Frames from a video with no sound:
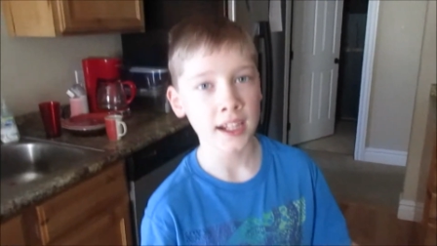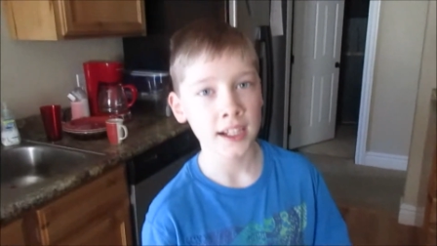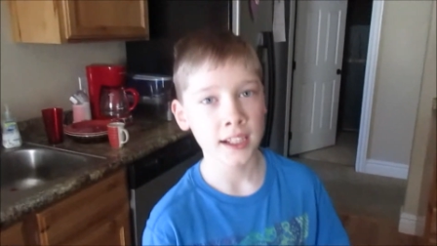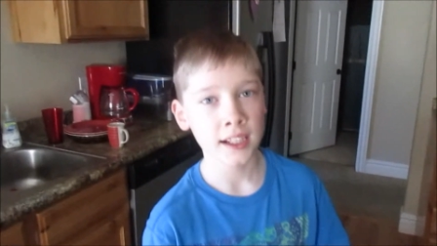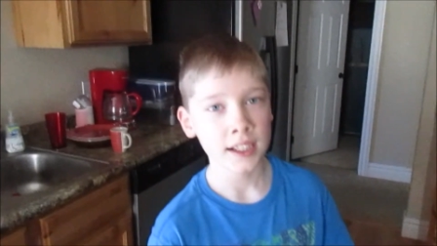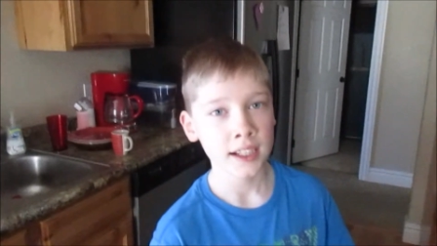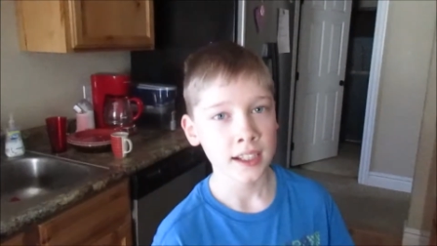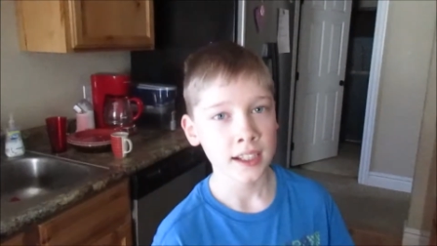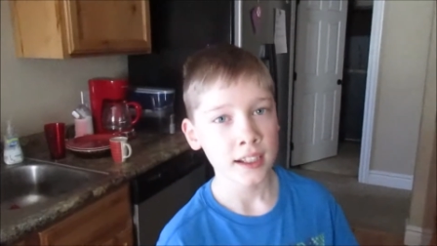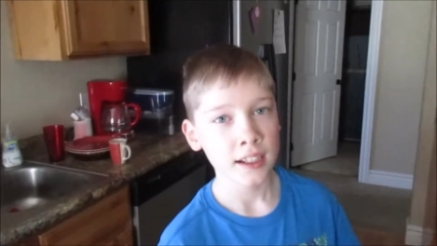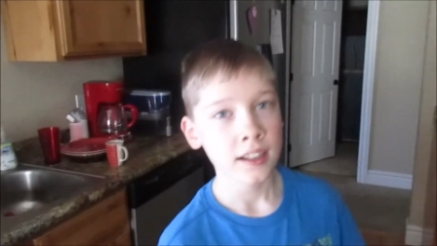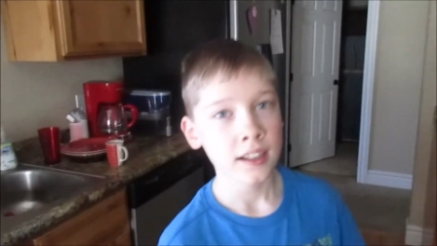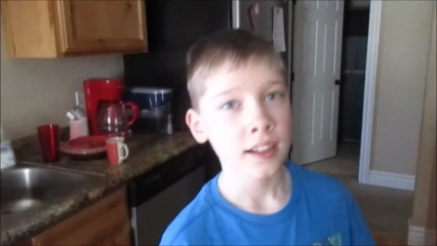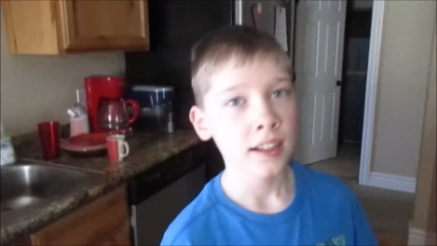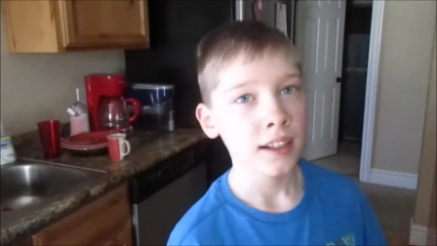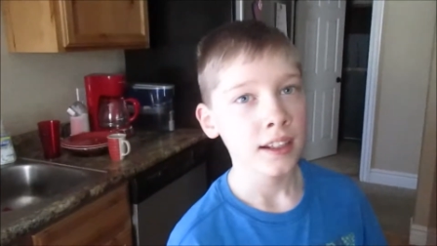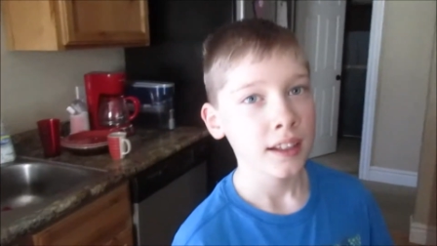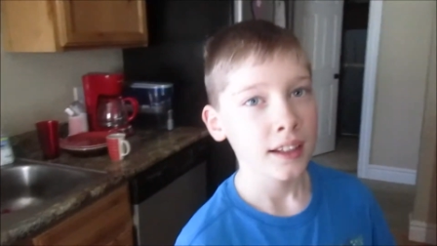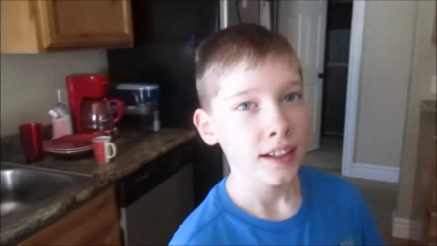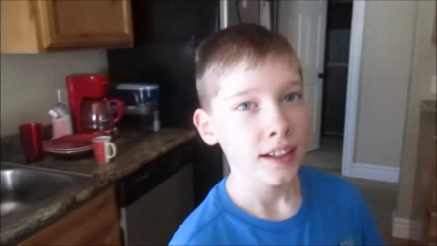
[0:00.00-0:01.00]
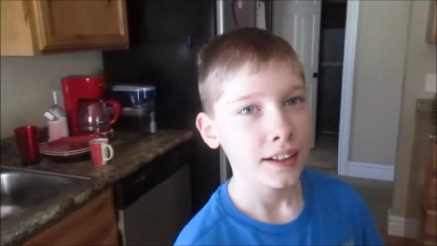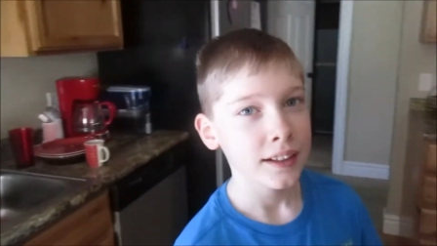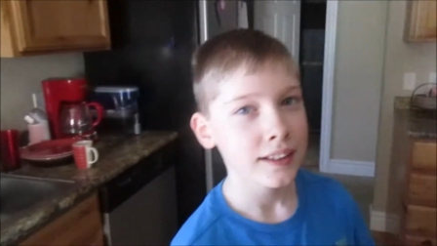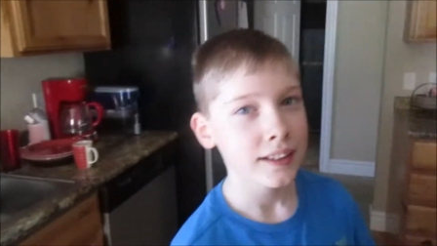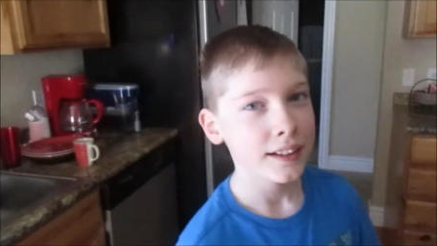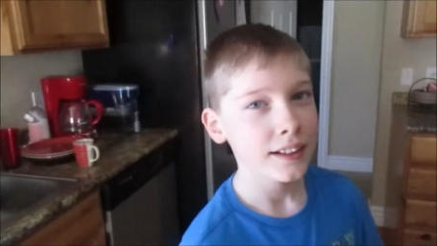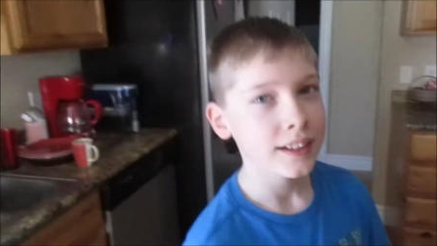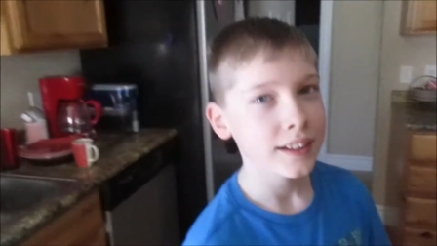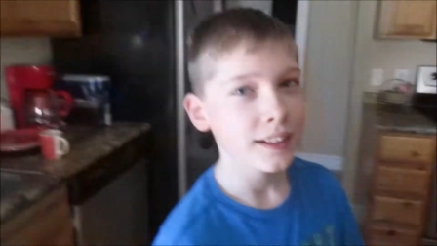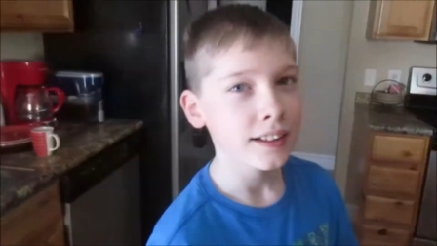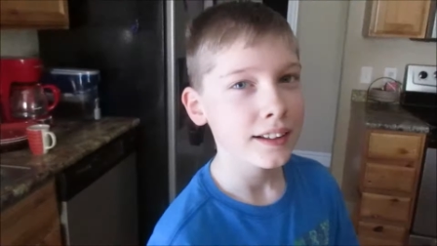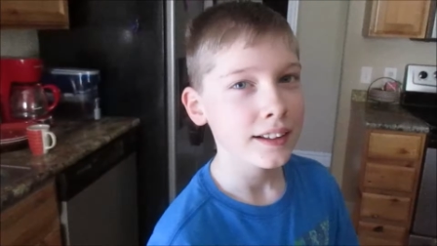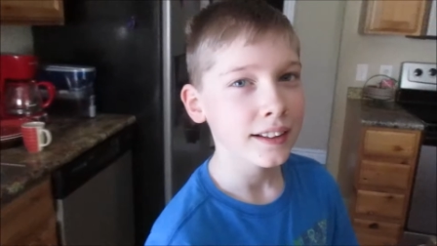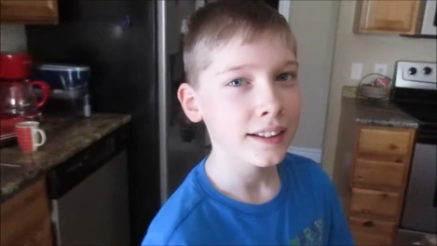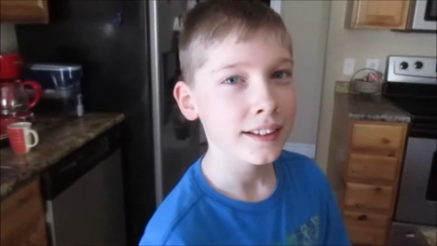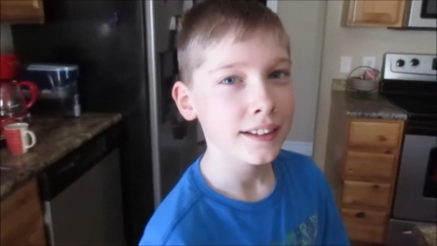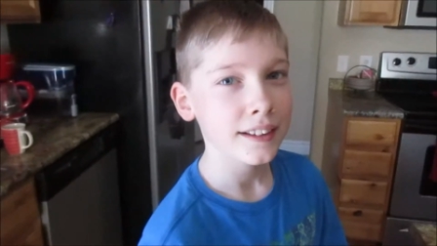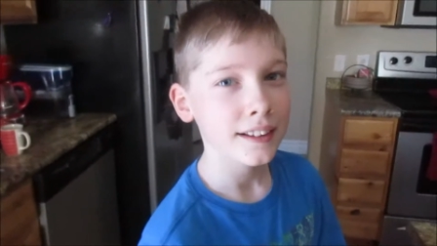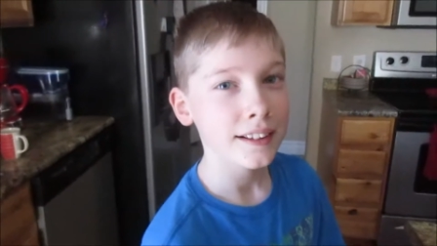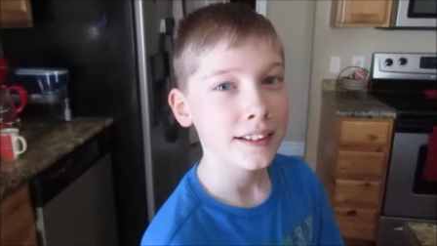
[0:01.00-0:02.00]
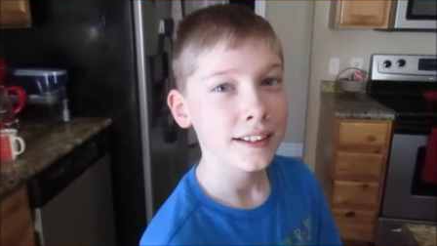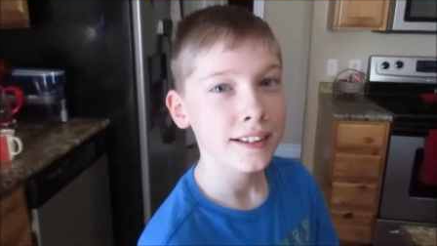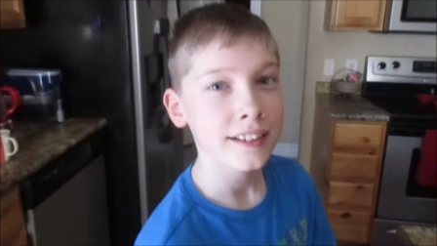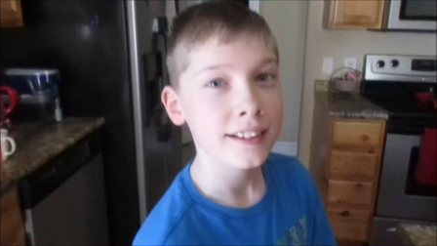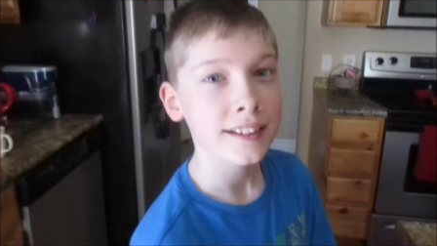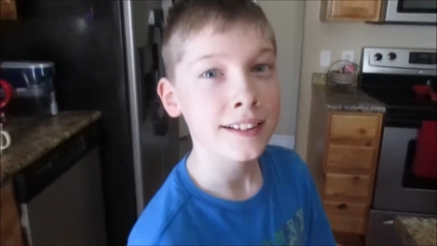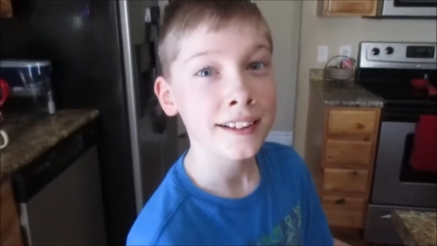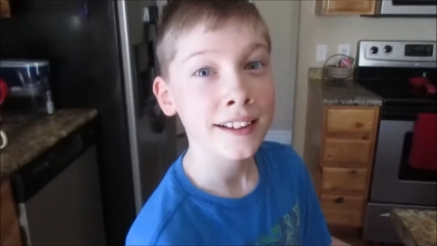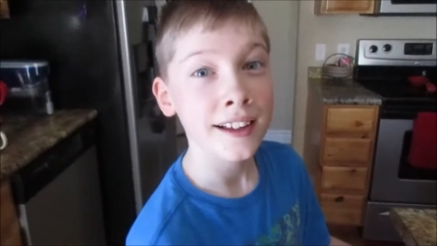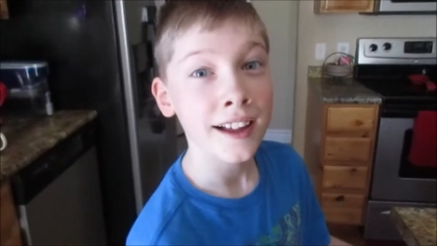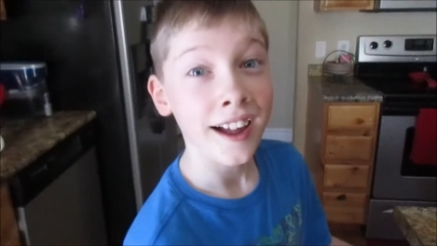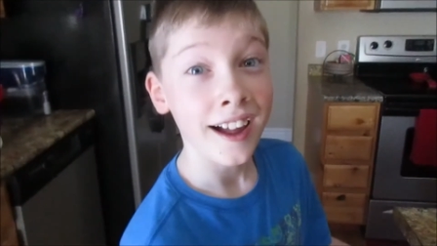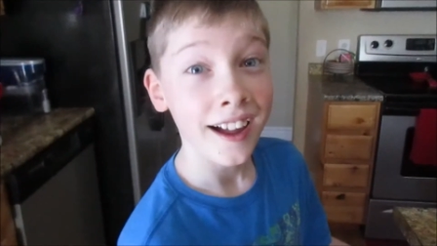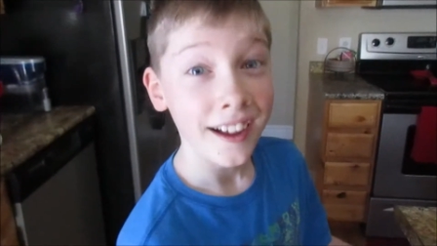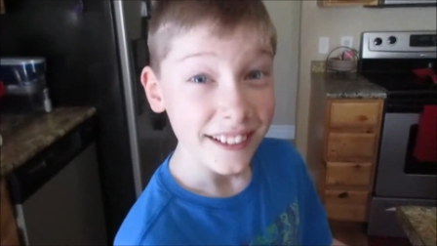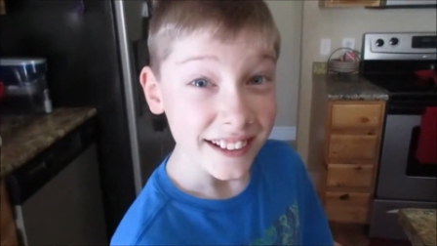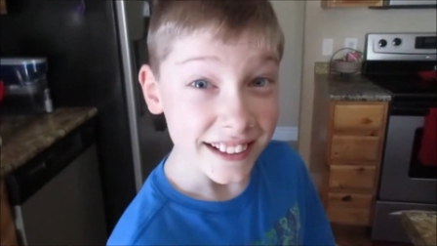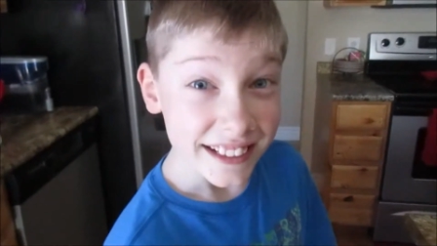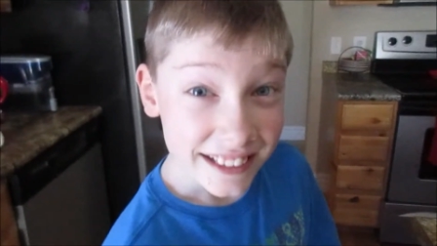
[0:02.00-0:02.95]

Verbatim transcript: has 1,329